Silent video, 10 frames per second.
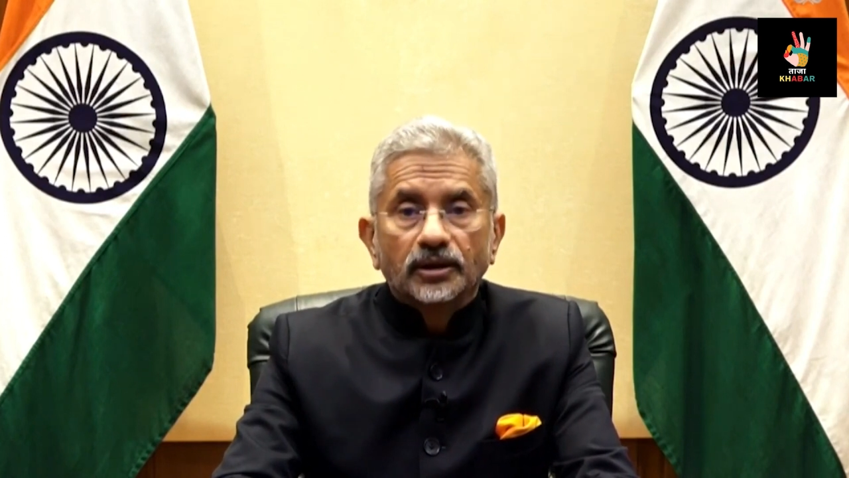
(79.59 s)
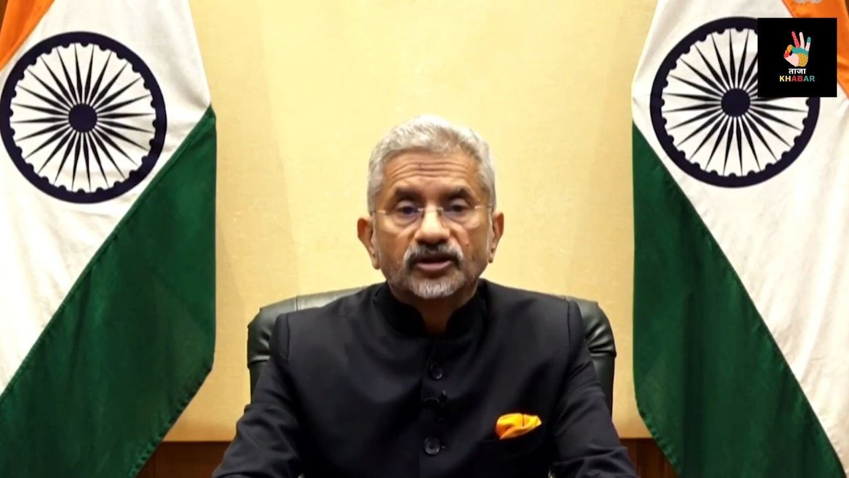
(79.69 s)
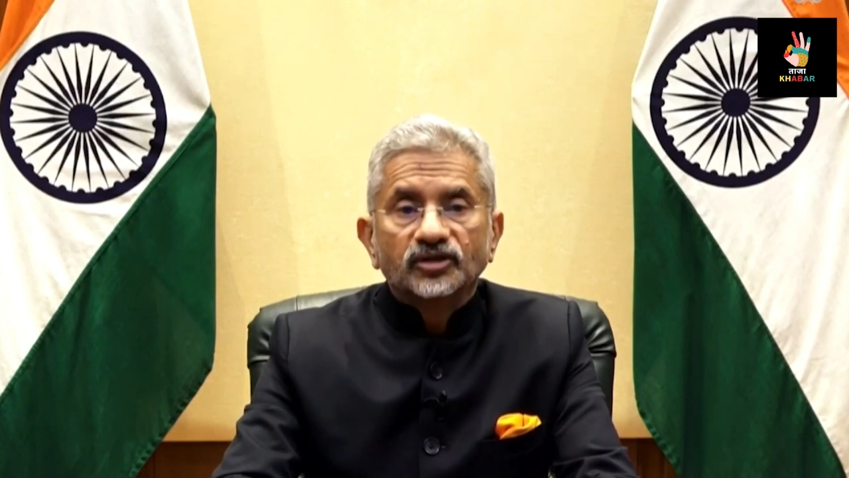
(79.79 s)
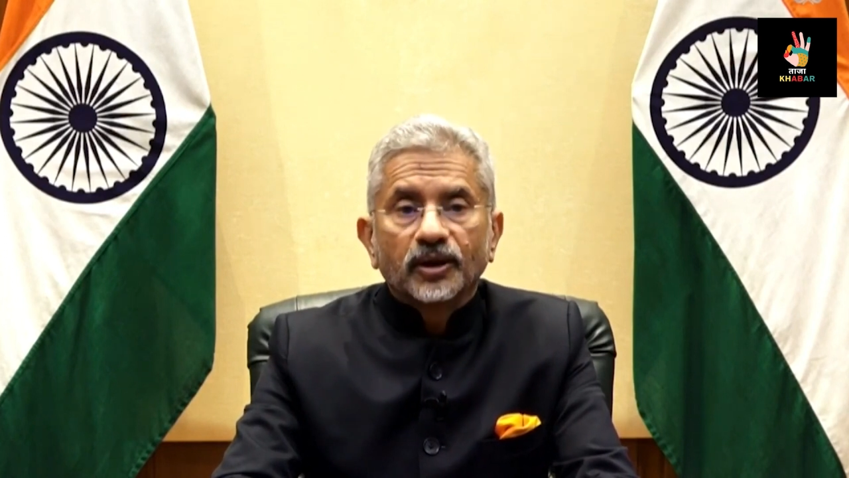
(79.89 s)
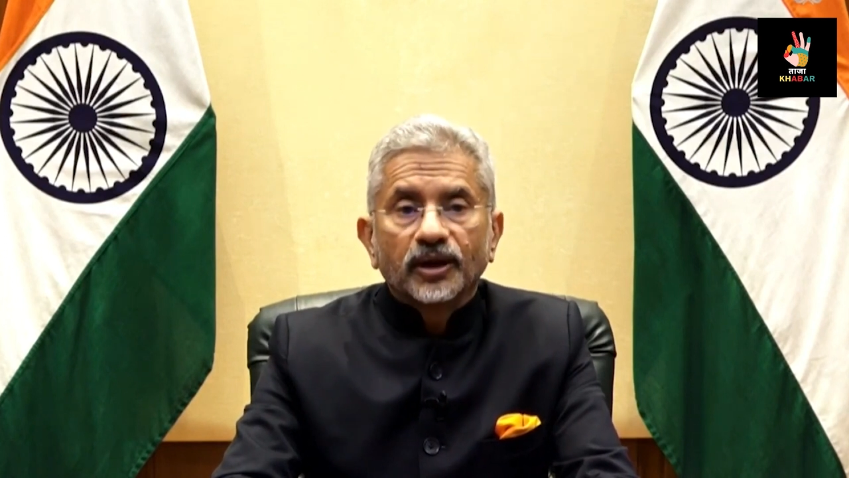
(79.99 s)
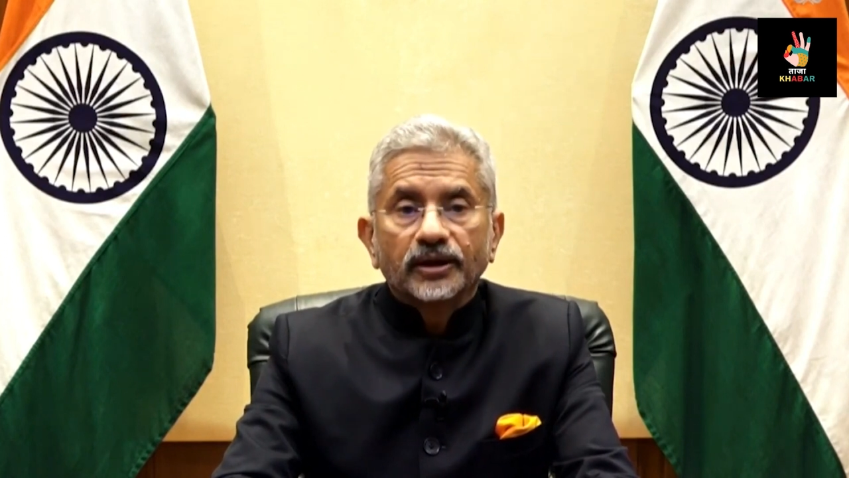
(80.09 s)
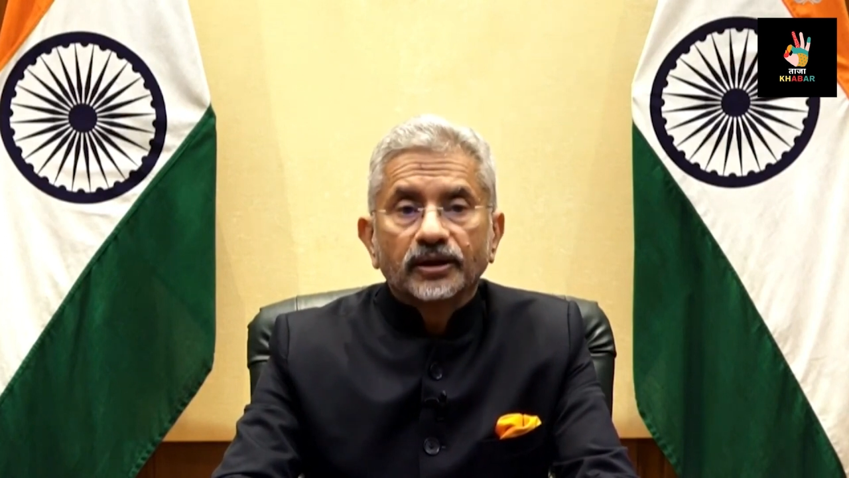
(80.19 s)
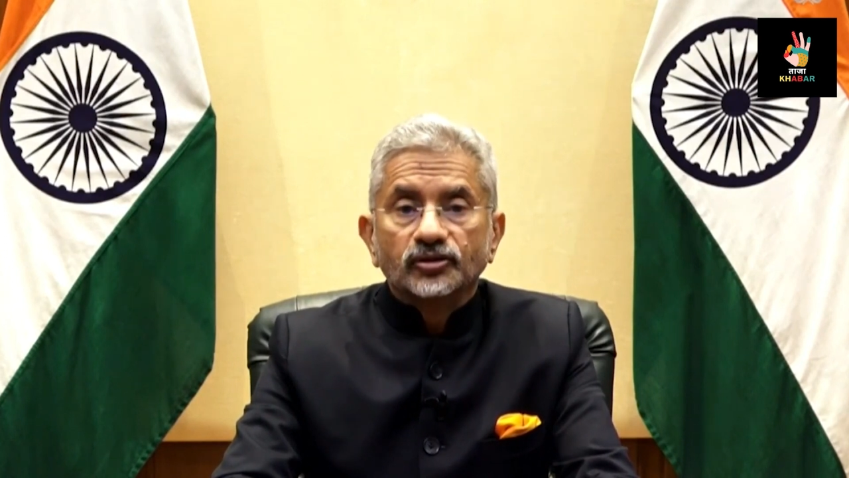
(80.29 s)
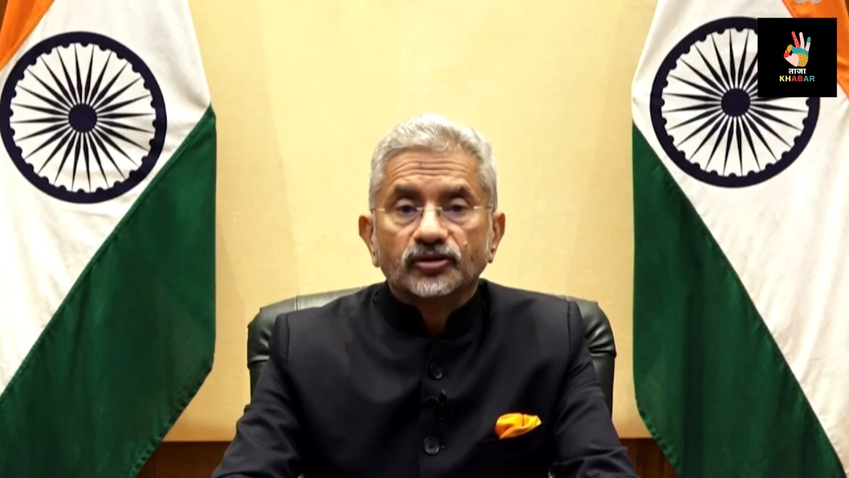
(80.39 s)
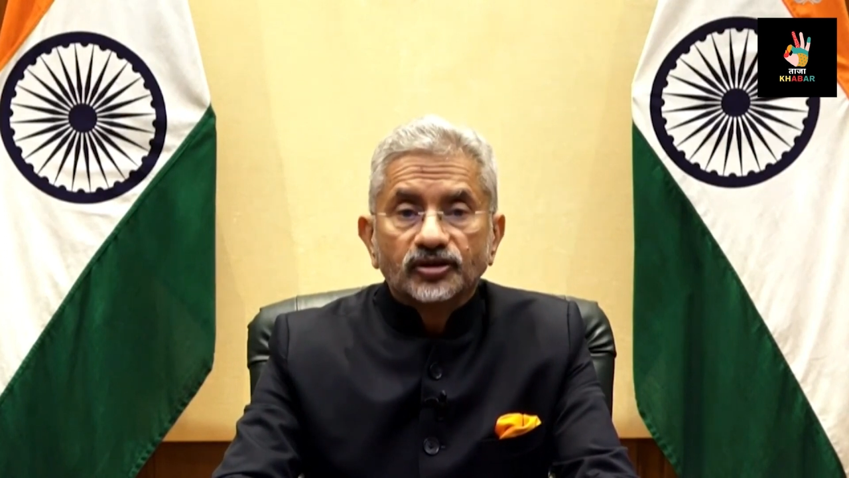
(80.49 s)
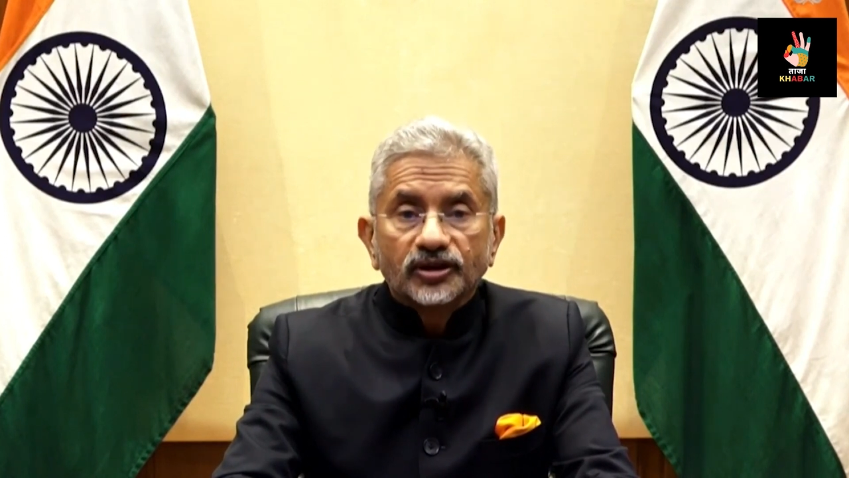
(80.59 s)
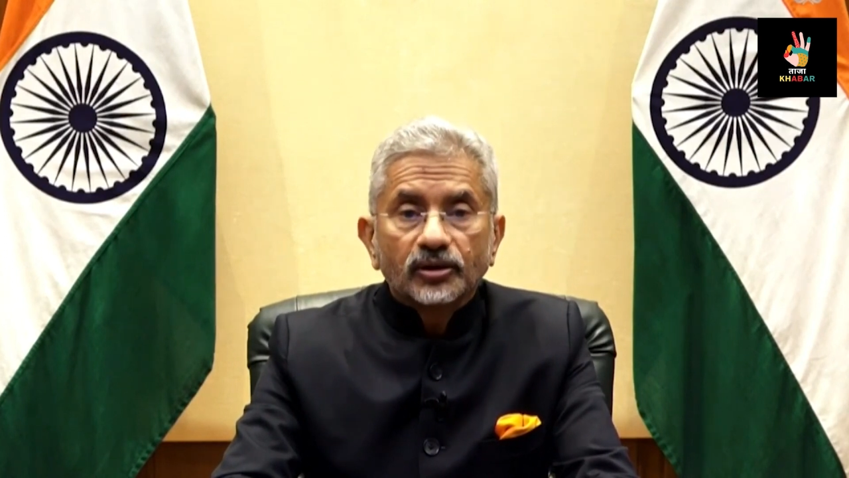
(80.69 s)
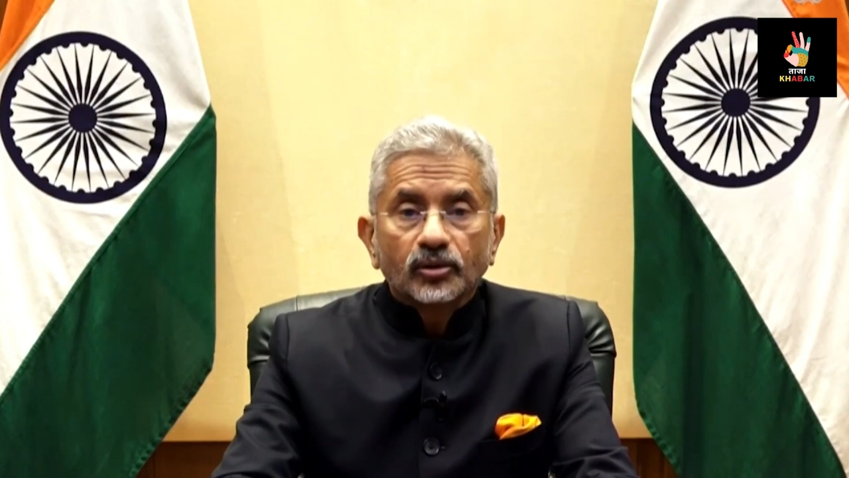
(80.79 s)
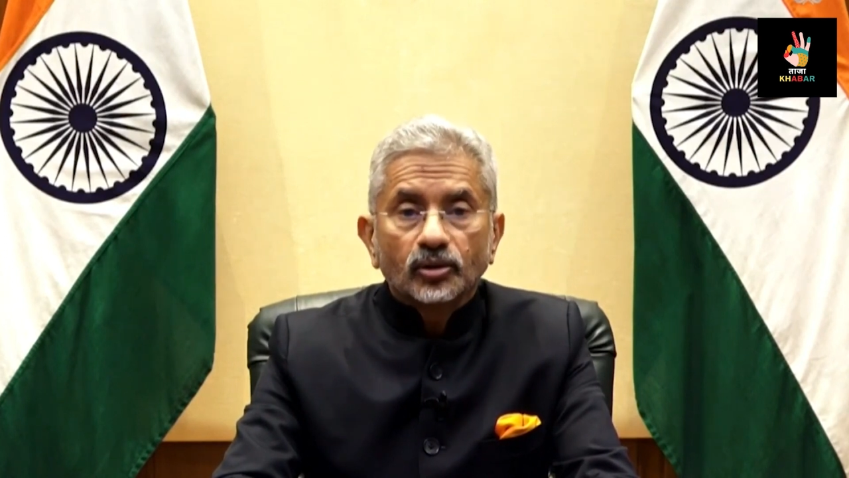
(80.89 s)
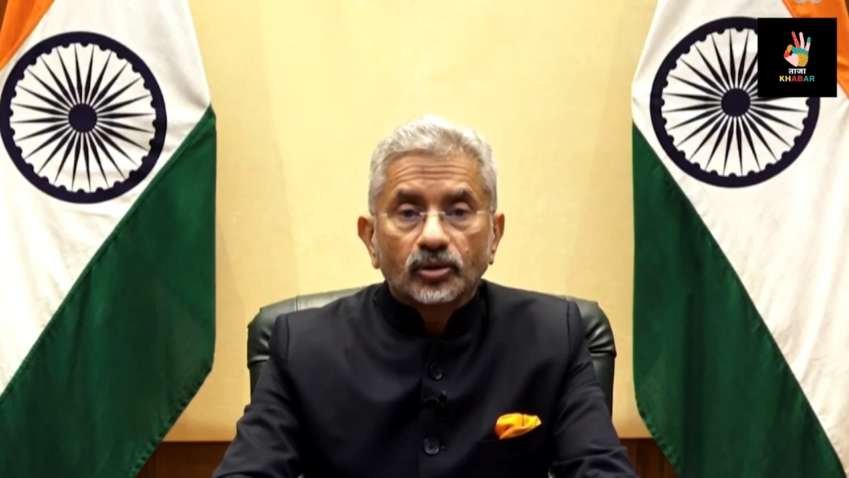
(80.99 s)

display zero